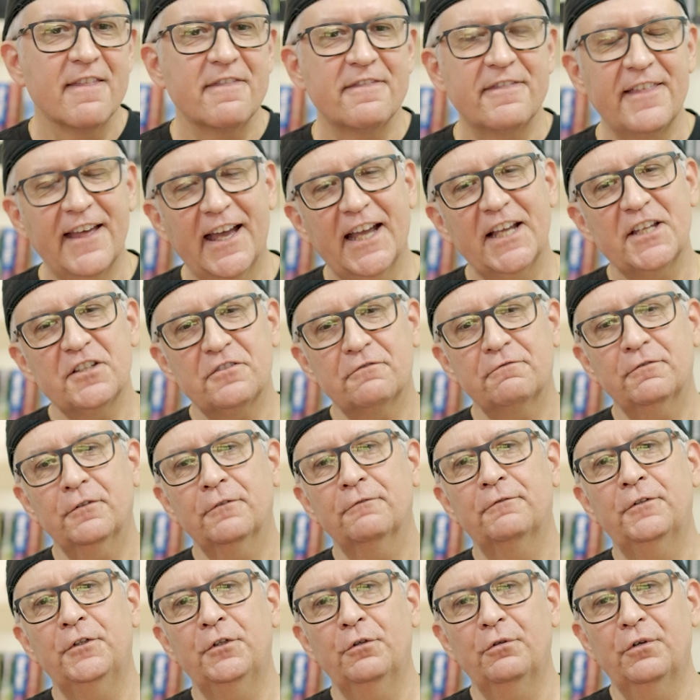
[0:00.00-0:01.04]
Thanks for
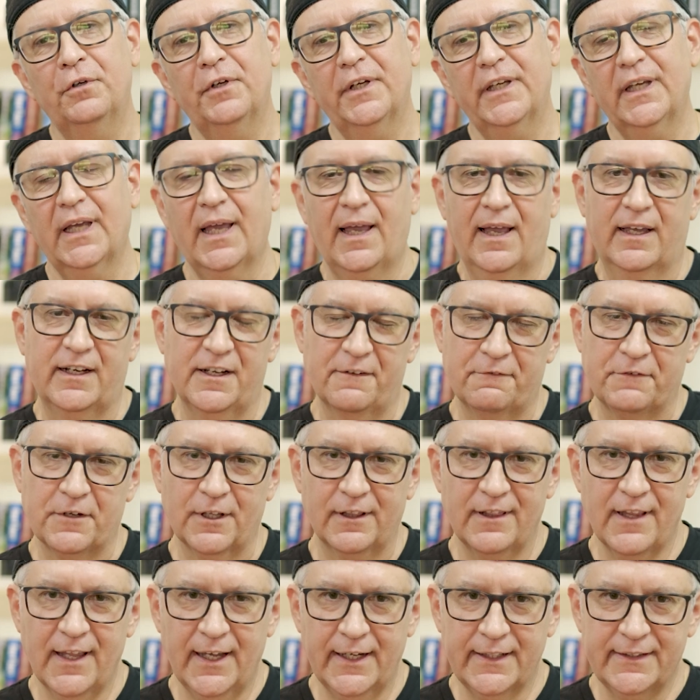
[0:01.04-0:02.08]
viewing, and if
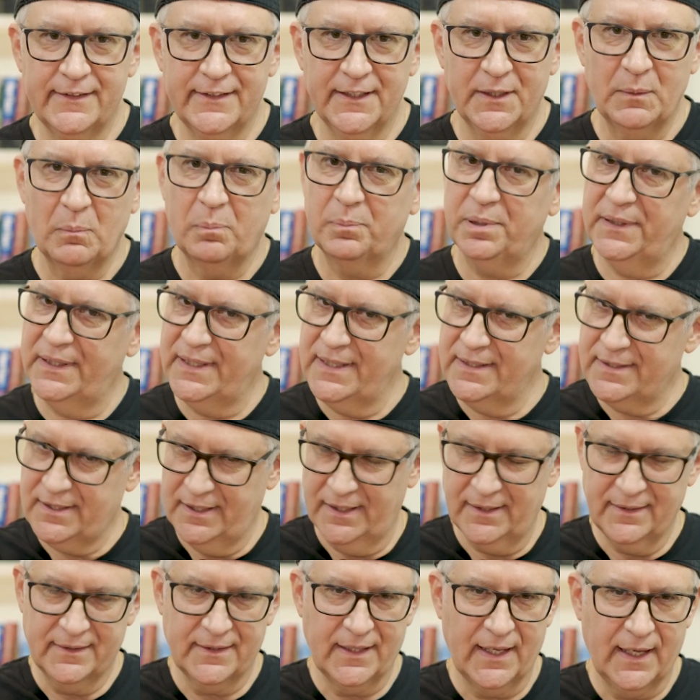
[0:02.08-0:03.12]
you liked it, please
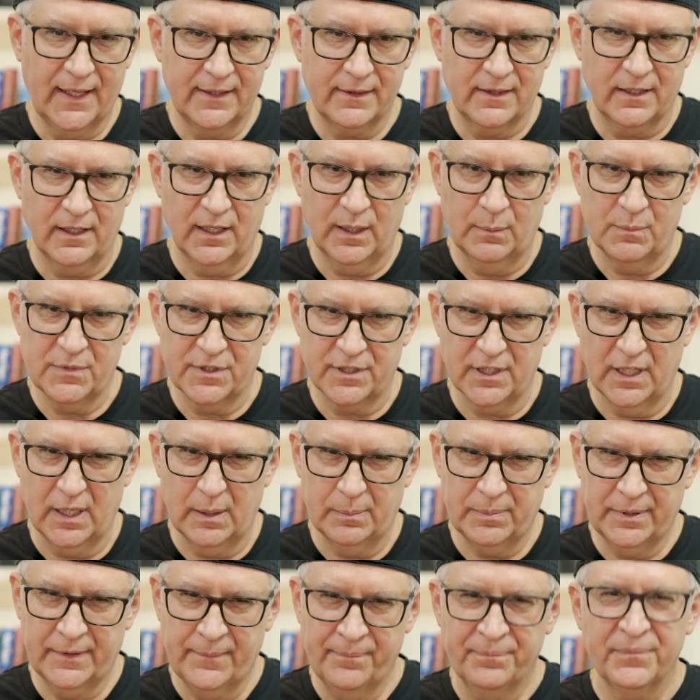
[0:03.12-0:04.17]
hit that thumbs
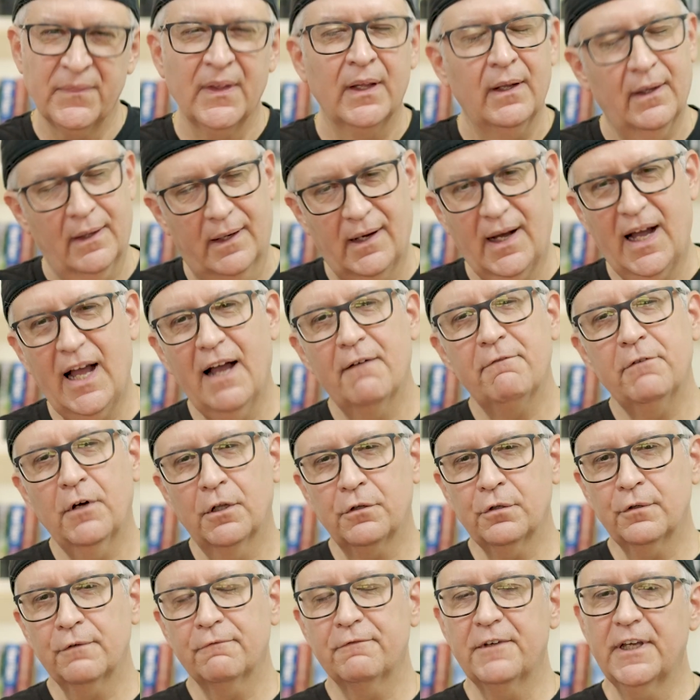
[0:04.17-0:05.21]
up. I have
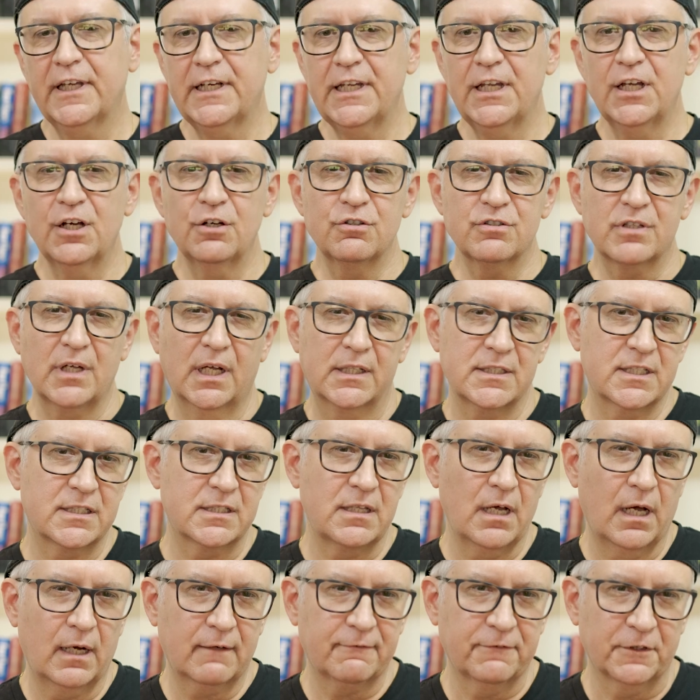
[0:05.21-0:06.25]
other videos on
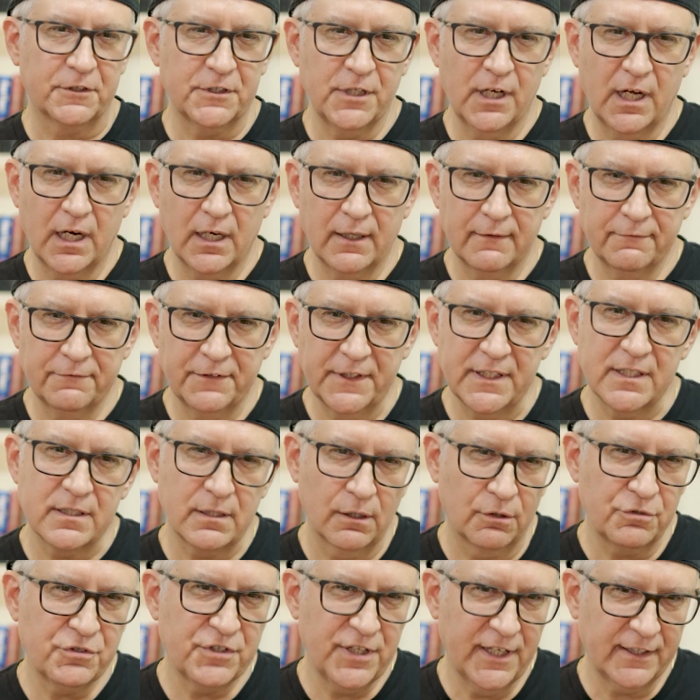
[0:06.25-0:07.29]
stock photography,
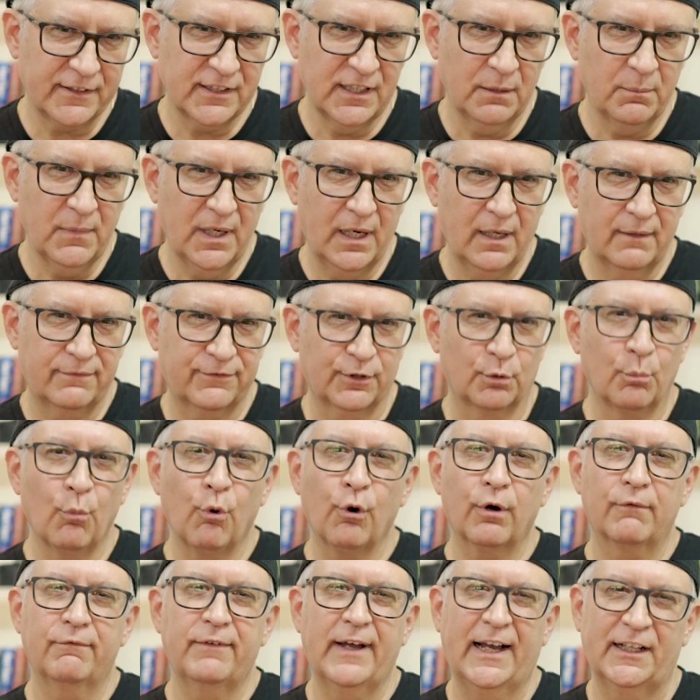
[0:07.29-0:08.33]
so check them out for
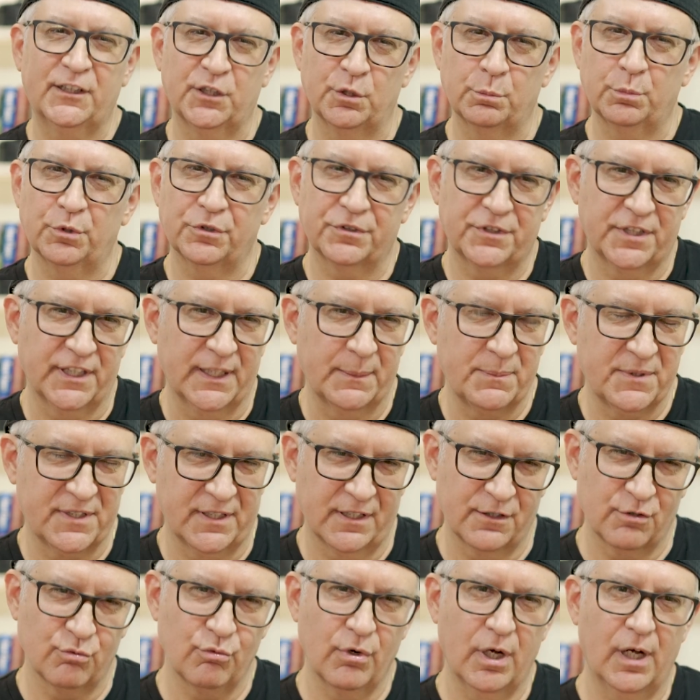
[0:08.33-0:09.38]
more valuable tips
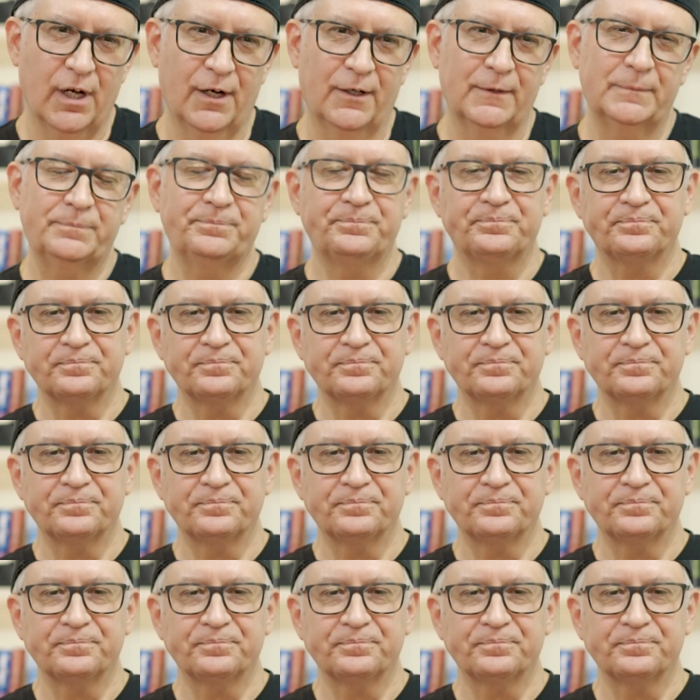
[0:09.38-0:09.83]
as well.